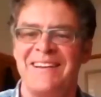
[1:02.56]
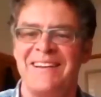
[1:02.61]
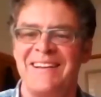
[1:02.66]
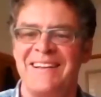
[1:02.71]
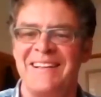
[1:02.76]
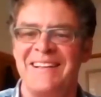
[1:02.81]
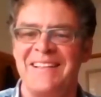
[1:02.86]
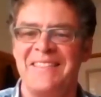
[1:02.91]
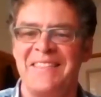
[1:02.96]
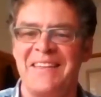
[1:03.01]

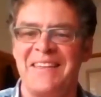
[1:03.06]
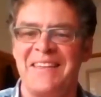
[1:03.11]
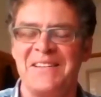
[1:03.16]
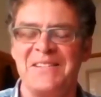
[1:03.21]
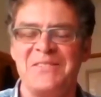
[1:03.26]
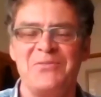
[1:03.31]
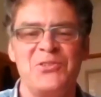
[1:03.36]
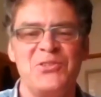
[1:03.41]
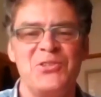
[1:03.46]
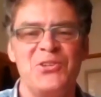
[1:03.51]

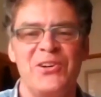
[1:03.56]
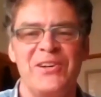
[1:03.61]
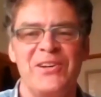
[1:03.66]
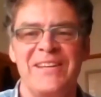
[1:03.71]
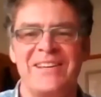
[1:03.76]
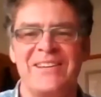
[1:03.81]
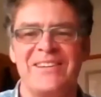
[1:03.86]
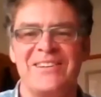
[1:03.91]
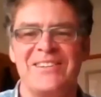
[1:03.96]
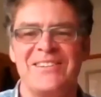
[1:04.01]
Thanks for
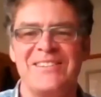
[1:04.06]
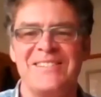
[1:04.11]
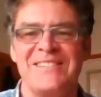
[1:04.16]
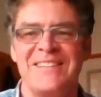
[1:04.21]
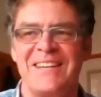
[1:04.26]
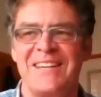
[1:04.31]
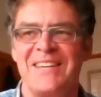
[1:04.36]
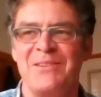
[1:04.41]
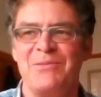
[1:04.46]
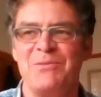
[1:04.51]
joining us.
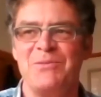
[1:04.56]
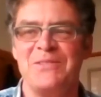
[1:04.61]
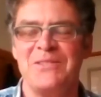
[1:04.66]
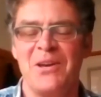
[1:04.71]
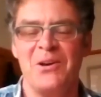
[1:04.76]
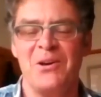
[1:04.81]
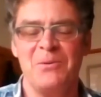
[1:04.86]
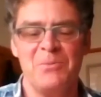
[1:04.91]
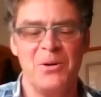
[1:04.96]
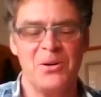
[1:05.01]
Thank you
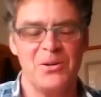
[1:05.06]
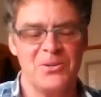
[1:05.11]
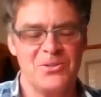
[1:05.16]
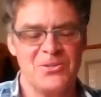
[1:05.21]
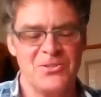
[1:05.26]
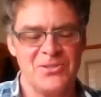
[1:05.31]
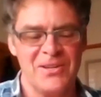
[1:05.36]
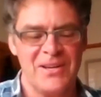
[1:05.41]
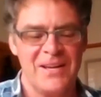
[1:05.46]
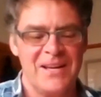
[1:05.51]
so
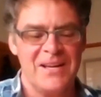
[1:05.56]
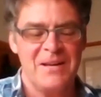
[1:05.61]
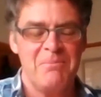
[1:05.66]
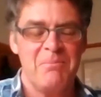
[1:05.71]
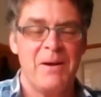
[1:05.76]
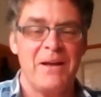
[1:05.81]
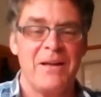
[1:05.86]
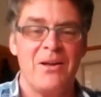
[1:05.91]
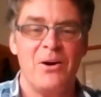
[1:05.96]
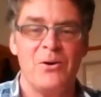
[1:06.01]
much.
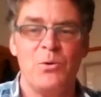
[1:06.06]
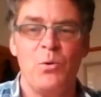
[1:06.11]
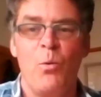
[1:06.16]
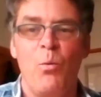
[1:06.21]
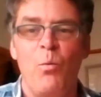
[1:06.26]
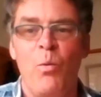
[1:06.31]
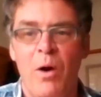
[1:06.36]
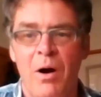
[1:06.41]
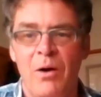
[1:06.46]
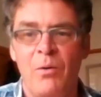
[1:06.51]
My God,
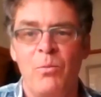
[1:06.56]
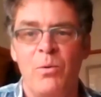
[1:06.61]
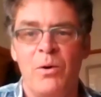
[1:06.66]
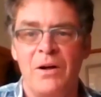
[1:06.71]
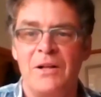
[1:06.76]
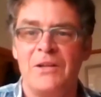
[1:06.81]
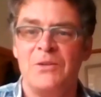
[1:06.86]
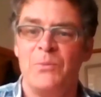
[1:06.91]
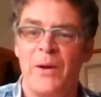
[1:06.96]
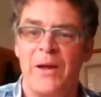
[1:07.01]
what a
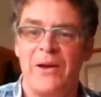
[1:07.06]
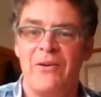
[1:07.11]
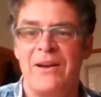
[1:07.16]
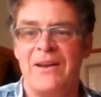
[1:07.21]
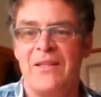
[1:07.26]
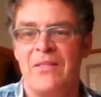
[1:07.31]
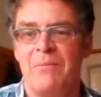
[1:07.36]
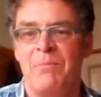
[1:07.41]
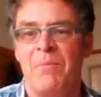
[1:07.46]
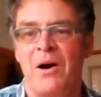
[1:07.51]
world we're
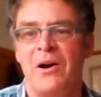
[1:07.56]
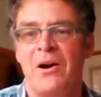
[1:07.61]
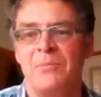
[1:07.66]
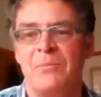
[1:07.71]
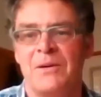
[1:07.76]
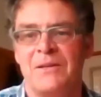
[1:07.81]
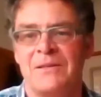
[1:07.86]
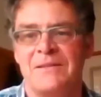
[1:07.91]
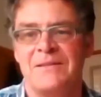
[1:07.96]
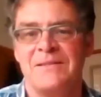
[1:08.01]
in at the
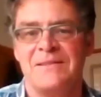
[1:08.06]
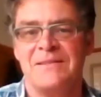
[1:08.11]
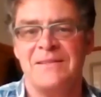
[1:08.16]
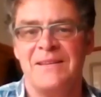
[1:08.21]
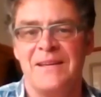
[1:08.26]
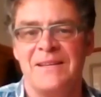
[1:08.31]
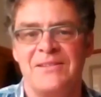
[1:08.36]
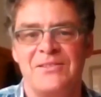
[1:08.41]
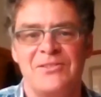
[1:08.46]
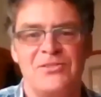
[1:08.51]
moment.
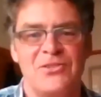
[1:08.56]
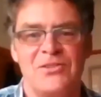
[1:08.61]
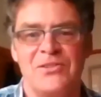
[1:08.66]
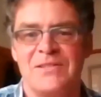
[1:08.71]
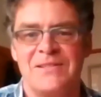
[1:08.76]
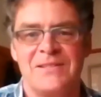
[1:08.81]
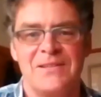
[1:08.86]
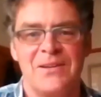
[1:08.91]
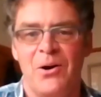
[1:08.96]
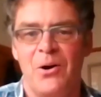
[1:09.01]
It's
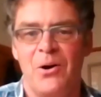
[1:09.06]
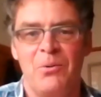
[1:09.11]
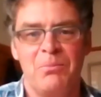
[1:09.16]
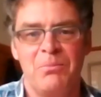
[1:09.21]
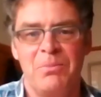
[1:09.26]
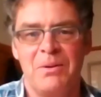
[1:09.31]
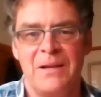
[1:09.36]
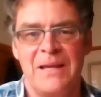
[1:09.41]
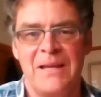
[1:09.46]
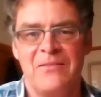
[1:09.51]
just
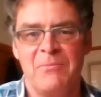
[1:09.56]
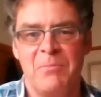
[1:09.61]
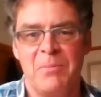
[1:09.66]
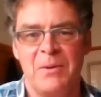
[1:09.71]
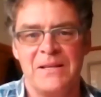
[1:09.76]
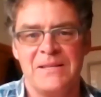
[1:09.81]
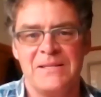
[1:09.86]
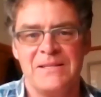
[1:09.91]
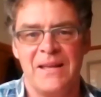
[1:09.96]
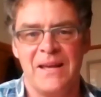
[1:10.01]

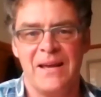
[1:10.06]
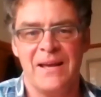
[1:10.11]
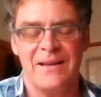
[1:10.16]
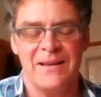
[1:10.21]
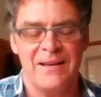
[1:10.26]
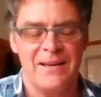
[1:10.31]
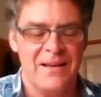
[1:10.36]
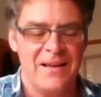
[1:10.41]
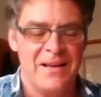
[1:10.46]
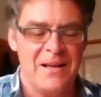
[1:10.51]
unbelievable, isn't it?
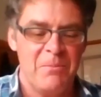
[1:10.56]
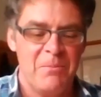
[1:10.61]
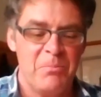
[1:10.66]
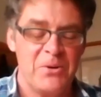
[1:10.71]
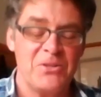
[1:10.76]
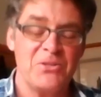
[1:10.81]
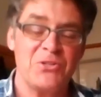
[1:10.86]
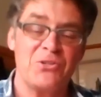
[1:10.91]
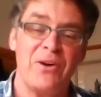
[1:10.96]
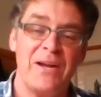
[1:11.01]

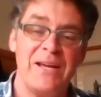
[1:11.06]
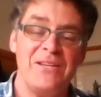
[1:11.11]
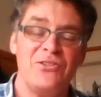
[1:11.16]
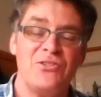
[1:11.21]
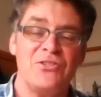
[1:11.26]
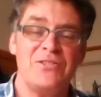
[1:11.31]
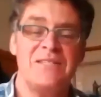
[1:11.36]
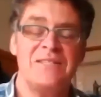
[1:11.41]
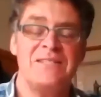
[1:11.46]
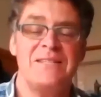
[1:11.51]
But it's great
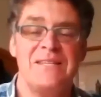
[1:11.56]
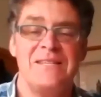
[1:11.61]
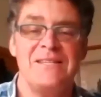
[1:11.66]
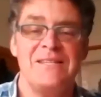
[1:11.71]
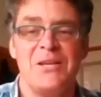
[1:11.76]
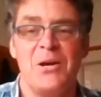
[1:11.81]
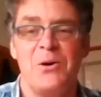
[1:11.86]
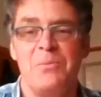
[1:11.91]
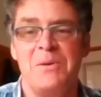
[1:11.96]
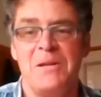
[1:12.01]
just to see
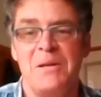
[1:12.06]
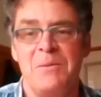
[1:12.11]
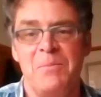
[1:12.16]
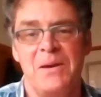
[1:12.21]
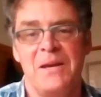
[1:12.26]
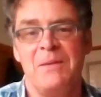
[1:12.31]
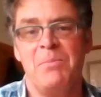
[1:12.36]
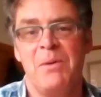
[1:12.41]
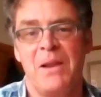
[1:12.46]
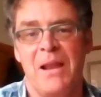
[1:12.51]
so many
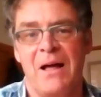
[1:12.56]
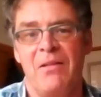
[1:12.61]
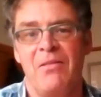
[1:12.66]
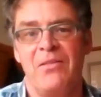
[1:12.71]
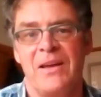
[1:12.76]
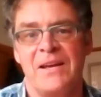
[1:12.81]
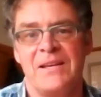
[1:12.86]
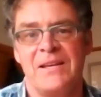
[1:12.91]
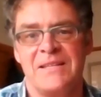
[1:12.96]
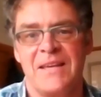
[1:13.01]
people
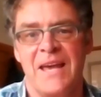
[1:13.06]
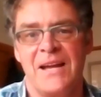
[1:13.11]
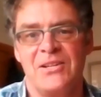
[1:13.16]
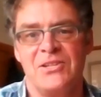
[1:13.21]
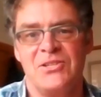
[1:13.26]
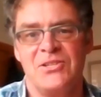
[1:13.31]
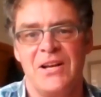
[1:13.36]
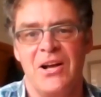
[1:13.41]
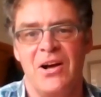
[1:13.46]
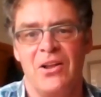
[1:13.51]
out there
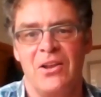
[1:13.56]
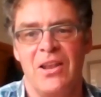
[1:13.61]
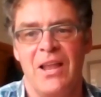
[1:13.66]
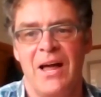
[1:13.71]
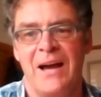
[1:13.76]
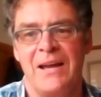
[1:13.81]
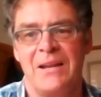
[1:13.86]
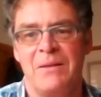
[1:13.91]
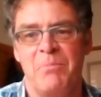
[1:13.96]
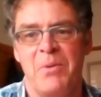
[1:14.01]
sketching
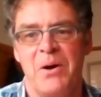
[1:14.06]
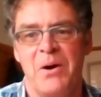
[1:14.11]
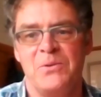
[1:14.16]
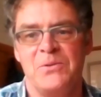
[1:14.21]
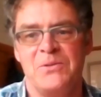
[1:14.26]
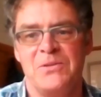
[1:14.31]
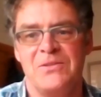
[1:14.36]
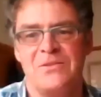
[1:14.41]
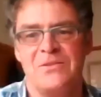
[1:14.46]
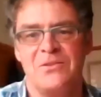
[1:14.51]
online and
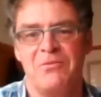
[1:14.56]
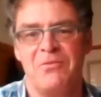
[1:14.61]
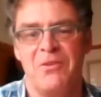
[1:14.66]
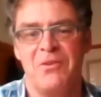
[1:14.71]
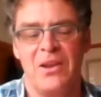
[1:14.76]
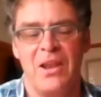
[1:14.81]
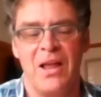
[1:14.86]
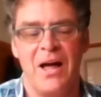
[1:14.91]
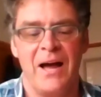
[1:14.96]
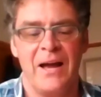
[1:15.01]
posting stuff
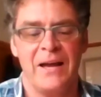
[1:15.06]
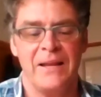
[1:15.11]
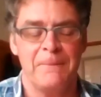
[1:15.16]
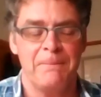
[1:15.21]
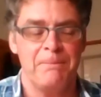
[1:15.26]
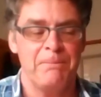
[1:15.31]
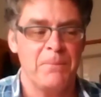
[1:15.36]
online.